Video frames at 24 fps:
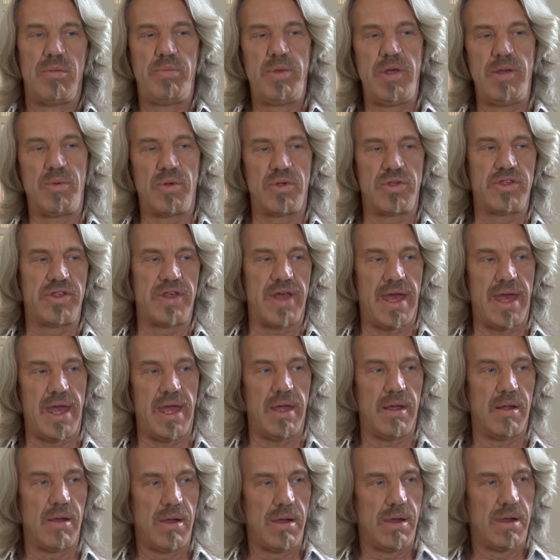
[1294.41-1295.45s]
people
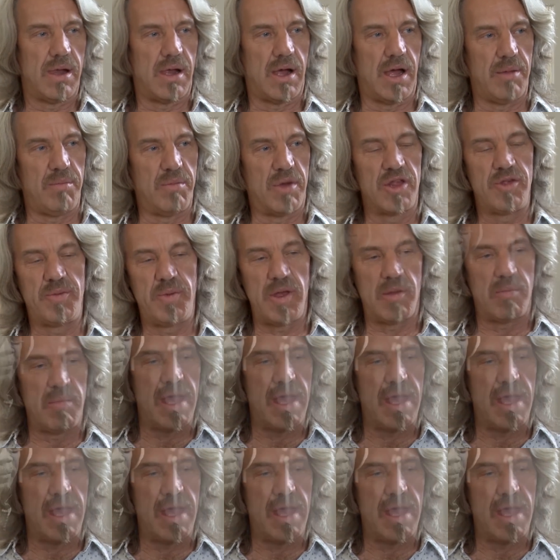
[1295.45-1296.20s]
say it must be